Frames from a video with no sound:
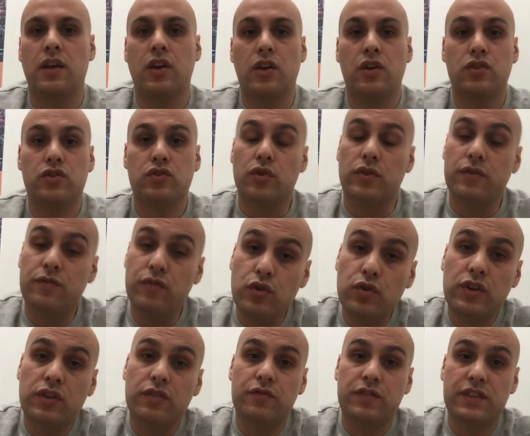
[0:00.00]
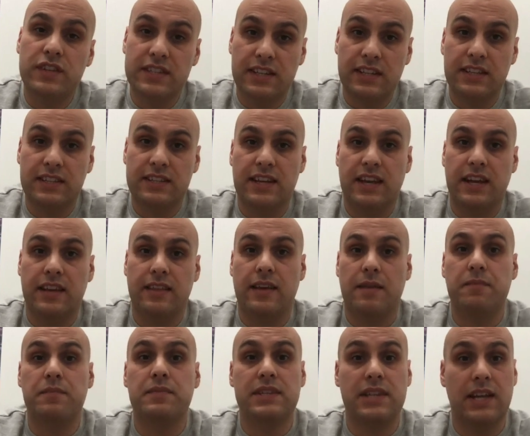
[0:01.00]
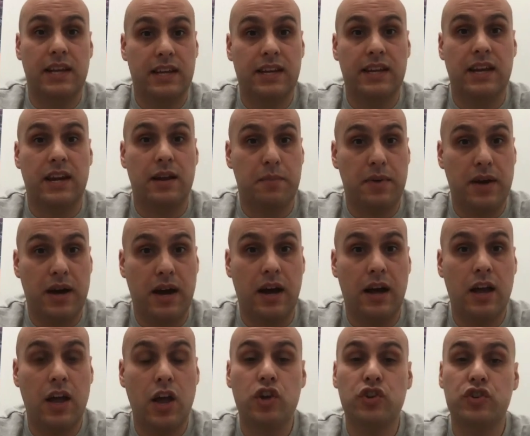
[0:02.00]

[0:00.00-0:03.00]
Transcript: So if you can facilitate them taking it apart